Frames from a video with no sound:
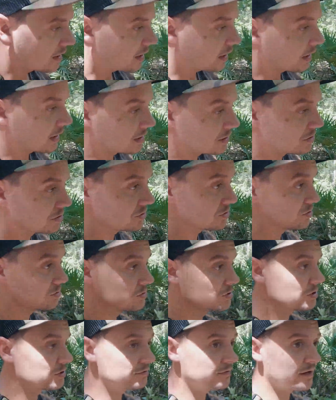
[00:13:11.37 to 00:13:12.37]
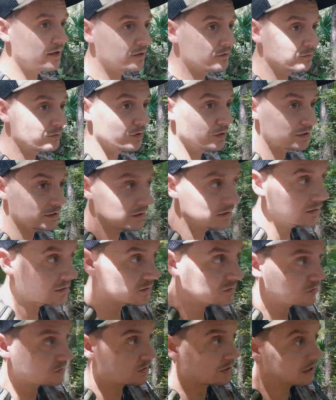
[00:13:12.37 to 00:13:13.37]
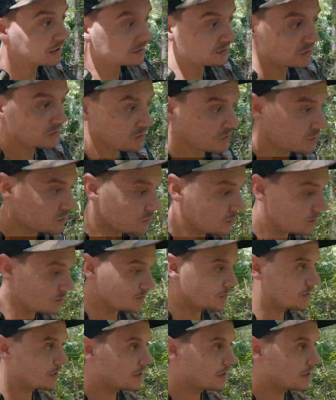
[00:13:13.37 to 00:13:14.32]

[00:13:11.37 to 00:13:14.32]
and they just use this fire break to get to the swamp.